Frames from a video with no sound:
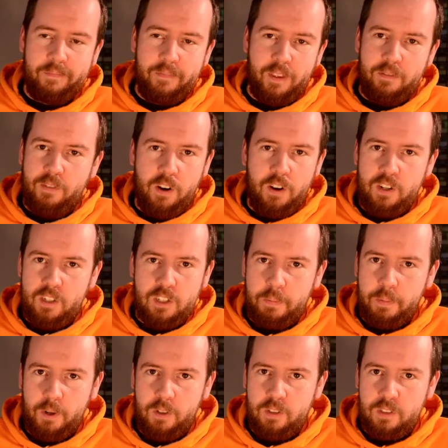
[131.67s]
Very
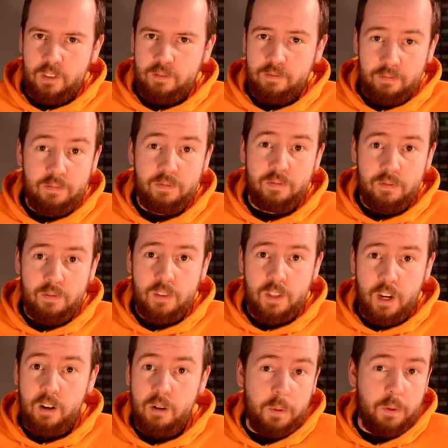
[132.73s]
disappointing.
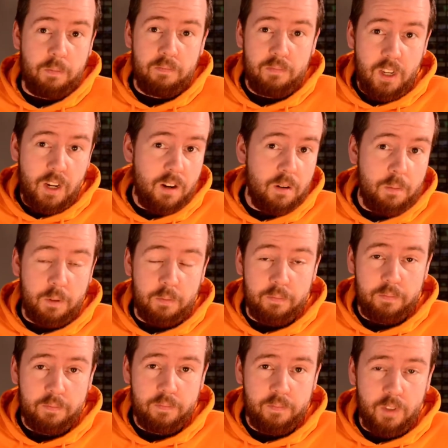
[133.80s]
Terrible. Terrible.
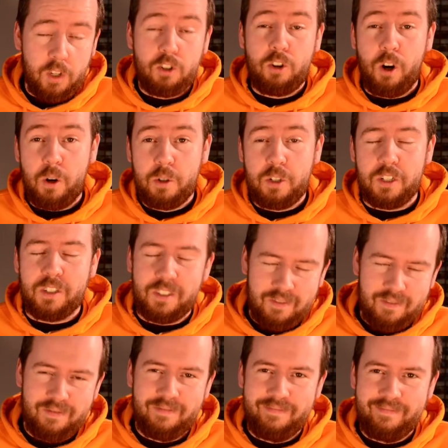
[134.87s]
Atrocious.
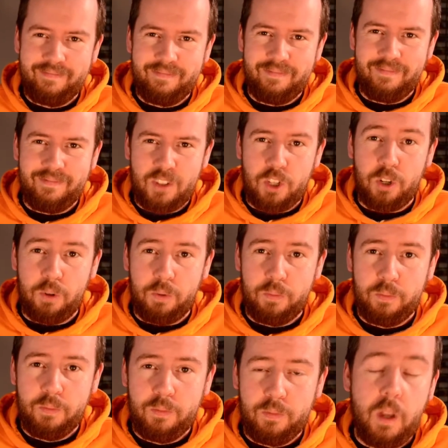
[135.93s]
2.
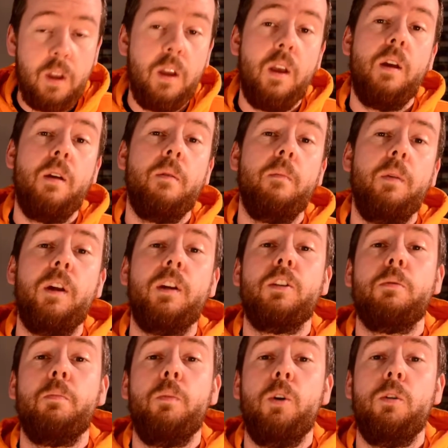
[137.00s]
But let's
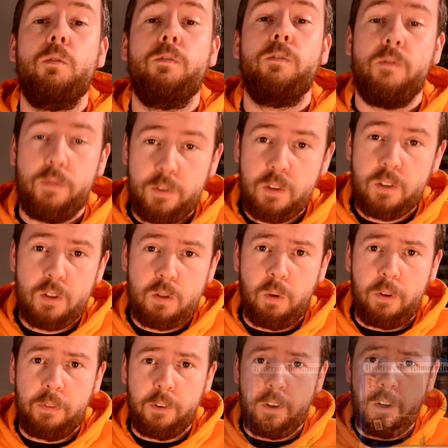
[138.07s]
move
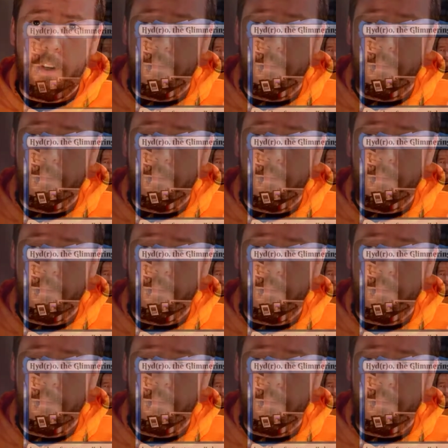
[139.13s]
swiftly on